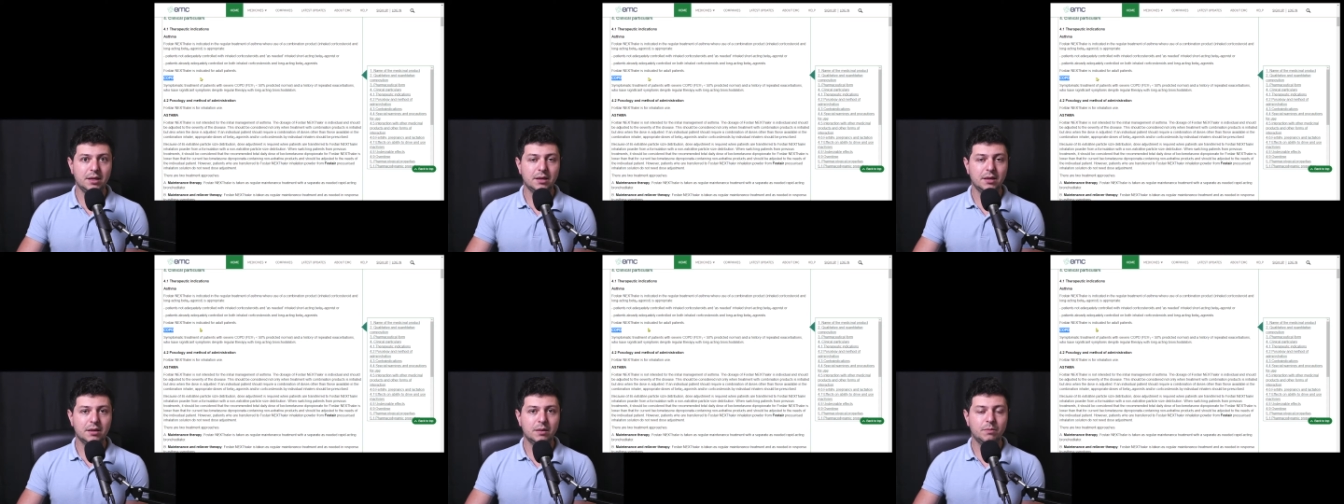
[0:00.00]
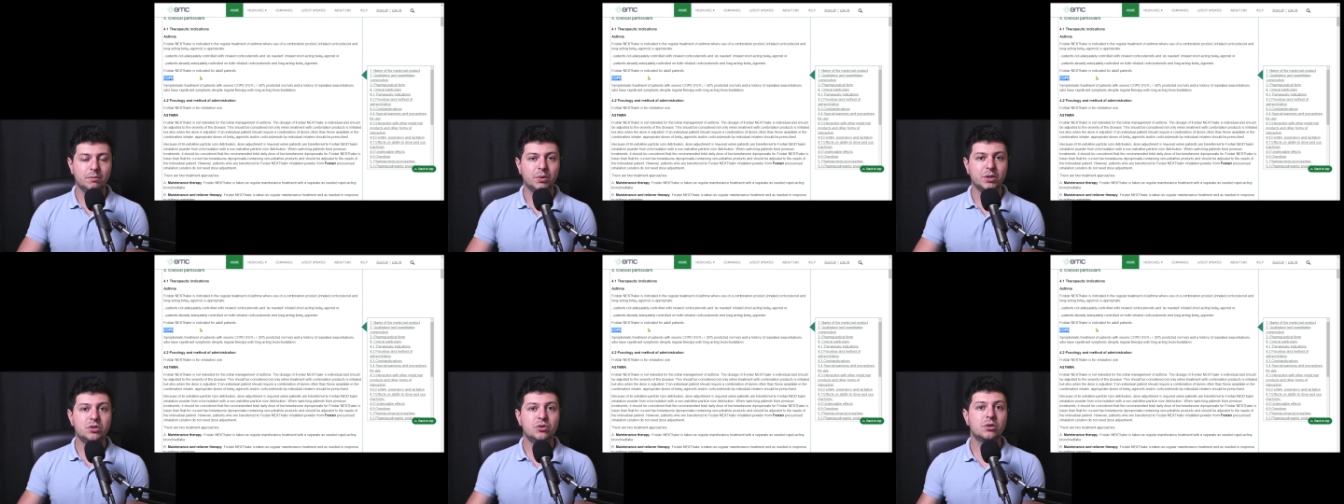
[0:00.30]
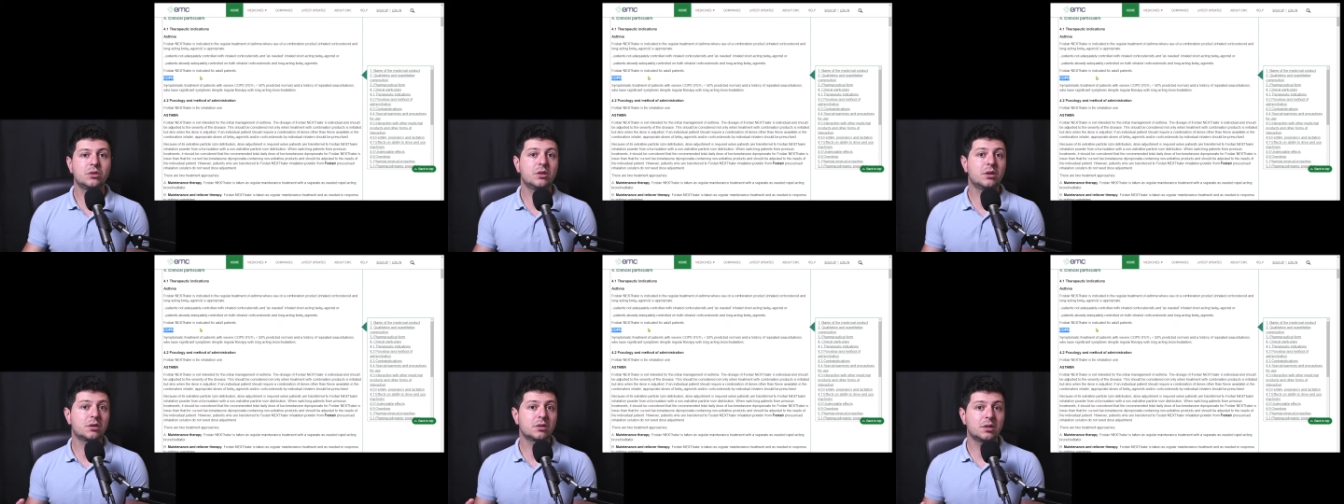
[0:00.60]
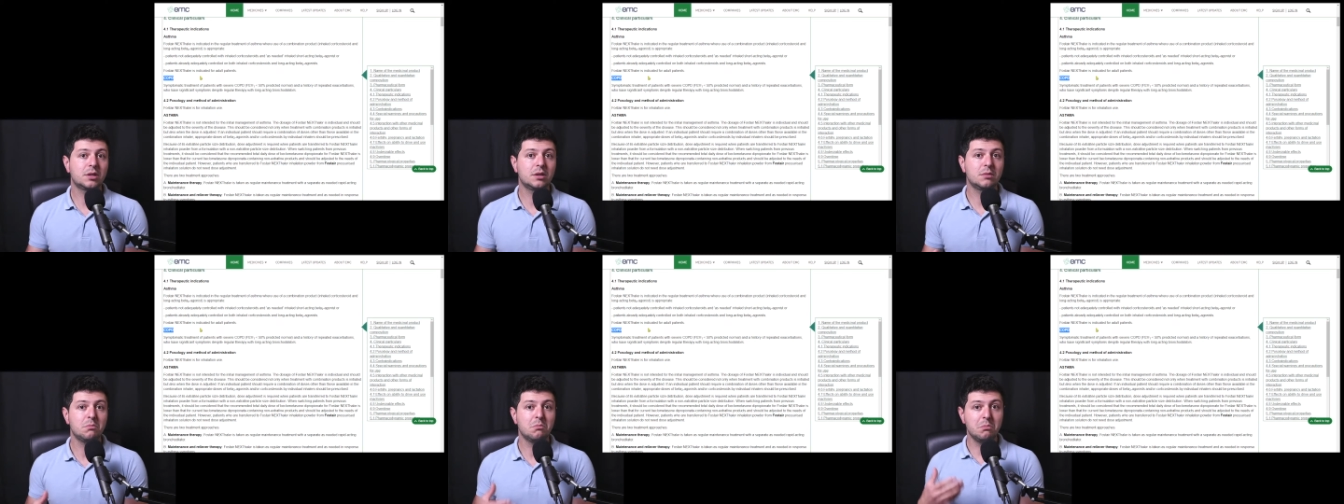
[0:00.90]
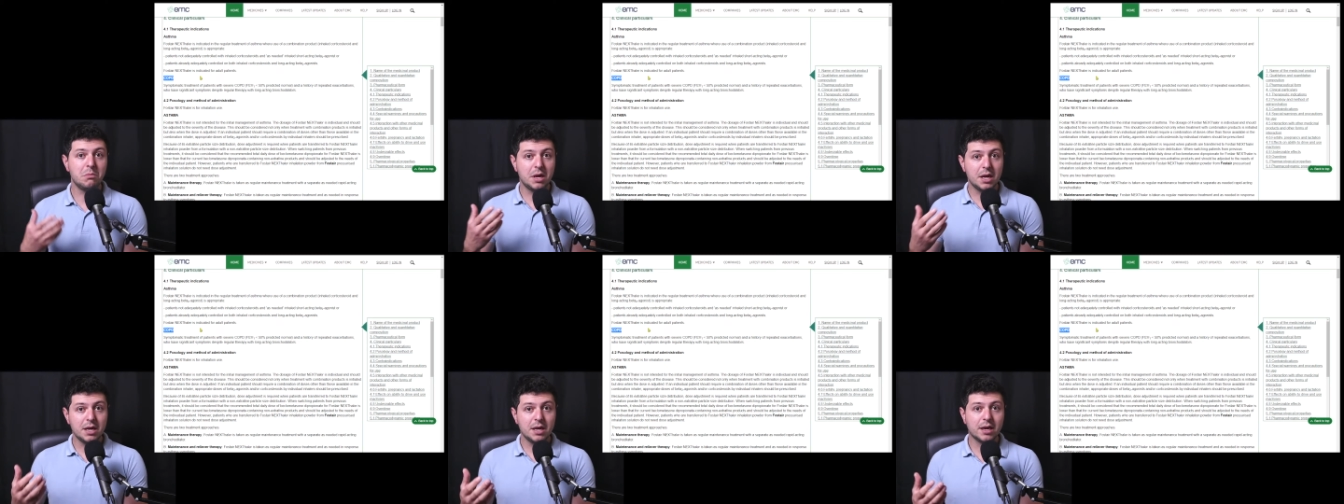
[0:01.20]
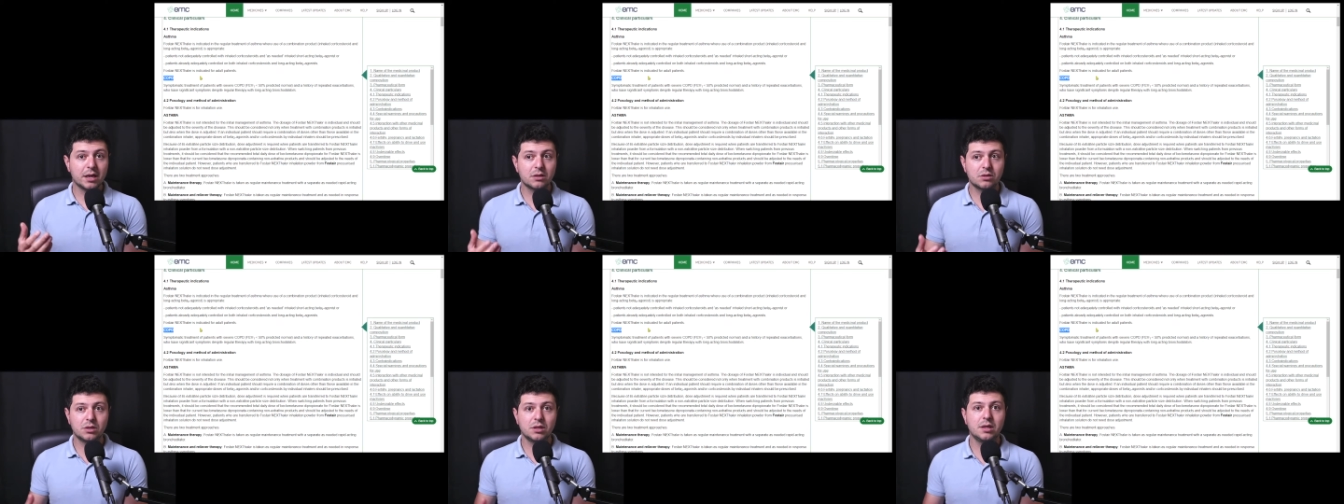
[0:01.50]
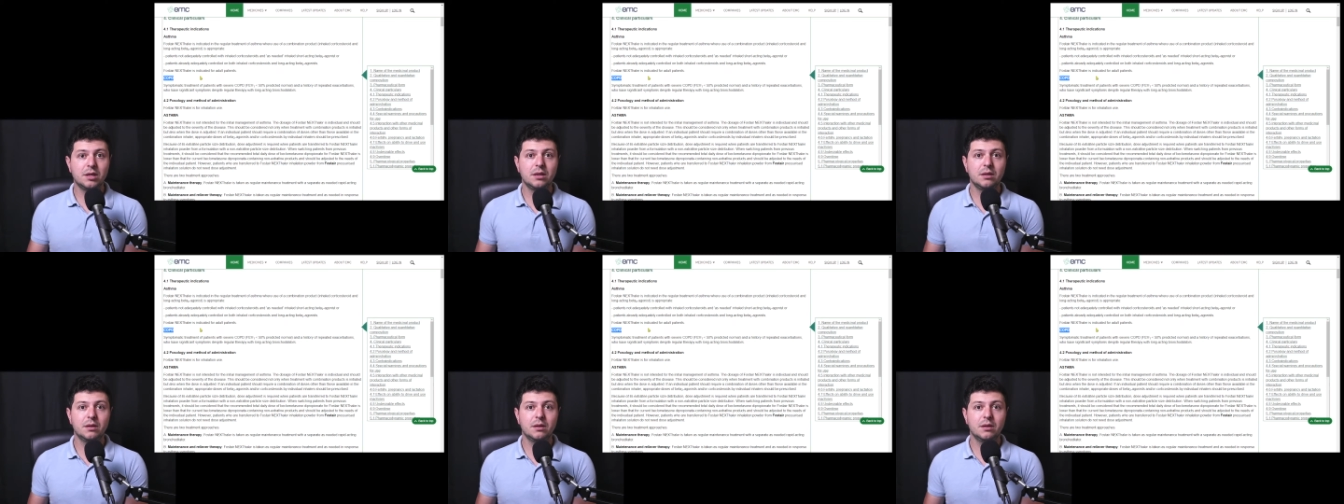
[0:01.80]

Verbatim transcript: but your doctor may actually